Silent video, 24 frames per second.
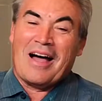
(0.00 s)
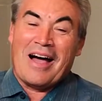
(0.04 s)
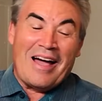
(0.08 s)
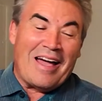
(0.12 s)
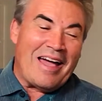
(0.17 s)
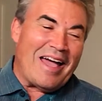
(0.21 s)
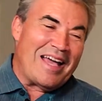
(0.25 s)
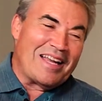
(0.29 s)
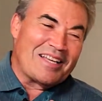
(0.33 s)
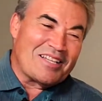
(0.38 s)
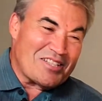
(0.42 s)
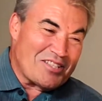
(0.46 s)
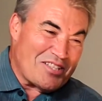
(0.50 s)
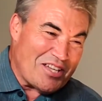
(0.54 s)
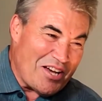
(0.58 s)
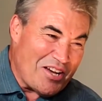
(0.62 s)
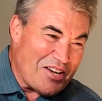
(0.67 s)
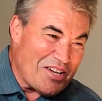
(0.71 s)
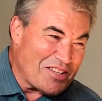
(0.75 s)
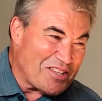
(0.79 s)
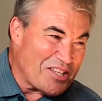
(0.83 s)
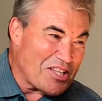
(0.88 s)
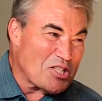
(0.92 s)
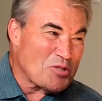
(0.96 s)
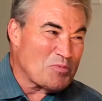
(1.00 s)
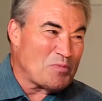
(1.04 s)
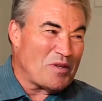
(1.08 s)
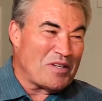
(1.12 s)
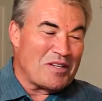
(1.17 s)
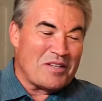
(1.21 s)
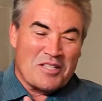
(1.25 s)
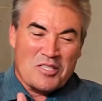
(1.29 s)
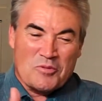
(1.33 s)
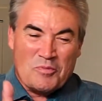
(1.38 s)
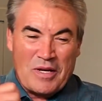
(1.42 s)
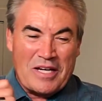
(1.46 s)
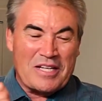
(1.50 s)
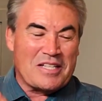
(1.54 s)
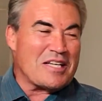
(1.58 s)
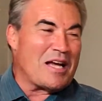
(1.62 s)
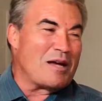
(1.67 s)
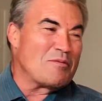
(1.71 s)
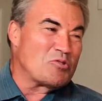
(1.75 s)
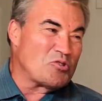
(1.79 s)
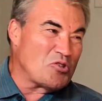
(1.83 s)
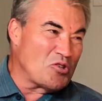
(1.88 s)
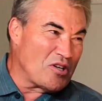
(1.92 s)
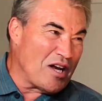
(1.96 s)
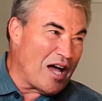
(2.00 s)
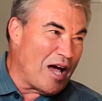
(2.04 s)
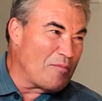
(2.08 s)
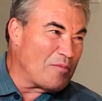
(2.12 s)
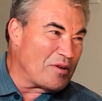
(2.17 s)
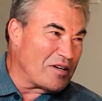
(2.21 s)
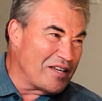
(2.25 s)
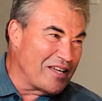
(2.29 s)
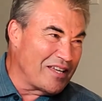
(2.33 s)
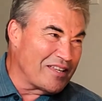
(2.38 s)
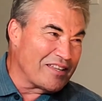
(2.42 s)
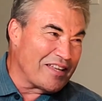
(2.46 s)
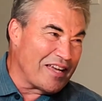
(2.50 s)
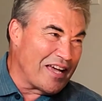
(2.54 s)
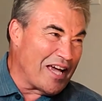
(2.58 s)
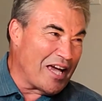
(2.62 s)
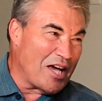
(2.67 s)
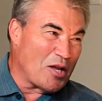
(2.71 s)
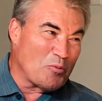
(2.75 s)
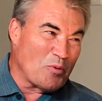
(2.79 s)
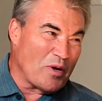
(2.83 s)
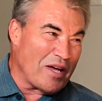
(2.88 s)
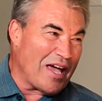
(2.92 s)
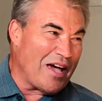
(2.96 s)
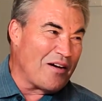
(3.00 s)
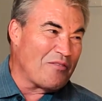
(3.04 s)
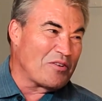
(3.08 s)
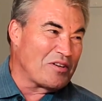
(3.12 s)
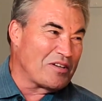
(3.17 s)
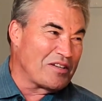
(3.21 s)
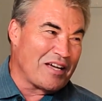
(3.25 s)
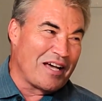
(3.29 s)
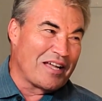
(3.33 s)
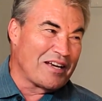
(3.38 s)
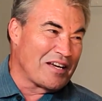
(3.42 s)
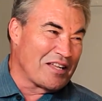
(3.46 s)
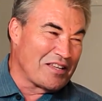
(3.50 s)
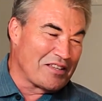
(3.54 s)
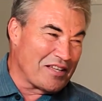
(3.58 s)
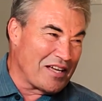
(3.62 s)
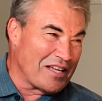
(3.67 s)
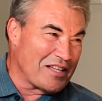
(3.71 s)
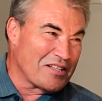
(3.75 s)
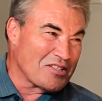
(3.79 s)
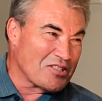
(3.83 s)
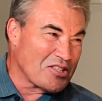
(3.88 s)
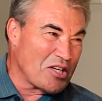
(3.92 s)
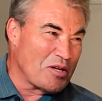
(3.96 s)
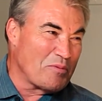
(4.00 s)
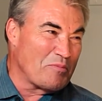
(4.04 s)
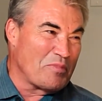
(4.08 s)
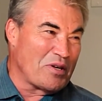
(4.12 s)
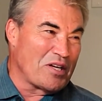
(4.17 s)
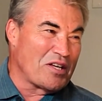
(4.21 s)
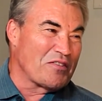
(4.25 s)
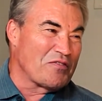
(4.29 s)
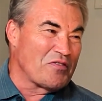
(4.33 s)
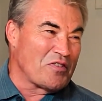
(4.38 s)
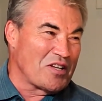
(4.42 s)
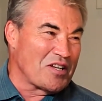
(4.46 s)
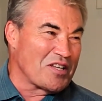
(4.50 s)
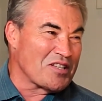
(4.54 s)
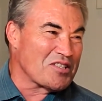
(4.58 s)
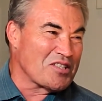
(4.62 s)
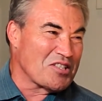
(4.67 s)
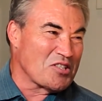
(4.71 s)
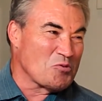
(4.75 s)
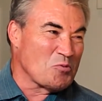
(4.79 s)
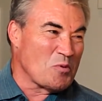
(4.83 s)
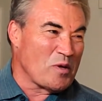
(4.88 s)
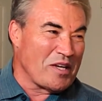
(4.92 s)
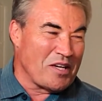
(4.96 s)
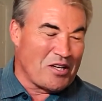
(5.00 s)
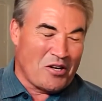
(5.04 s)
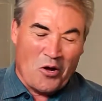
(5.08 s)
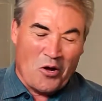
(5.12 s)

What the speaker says: I hate to tell you this, but as many times you and I have been hit in the head, we haven't done anything that's going to benefit us as we get